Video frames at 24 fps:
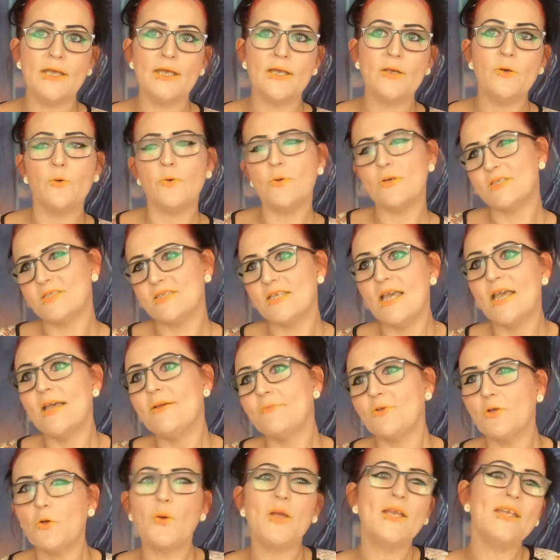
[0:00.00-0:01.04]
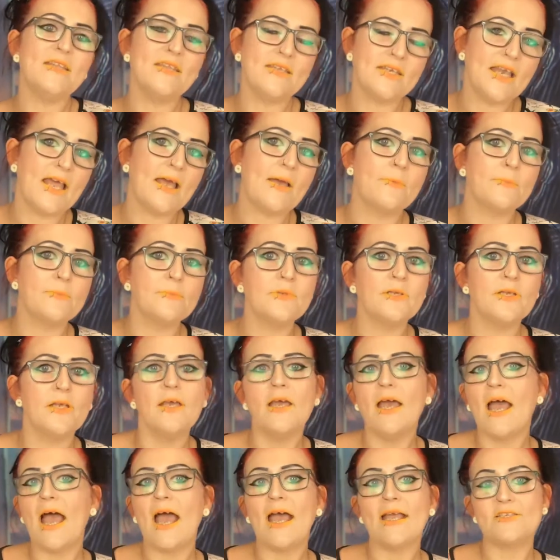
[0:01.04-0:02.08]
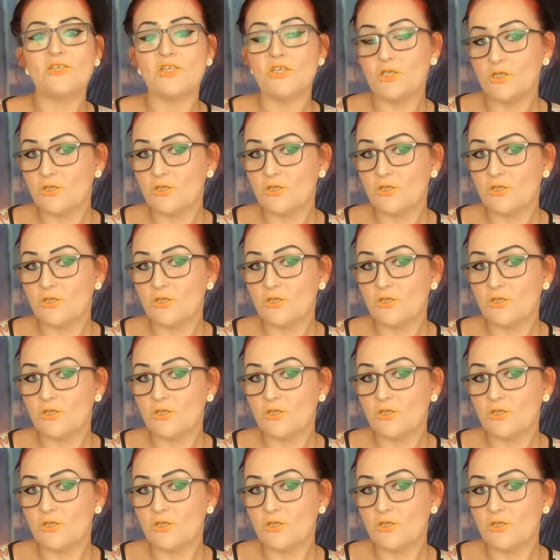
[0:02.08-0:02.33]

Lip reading: Oh, it's Queen of the Damned. And she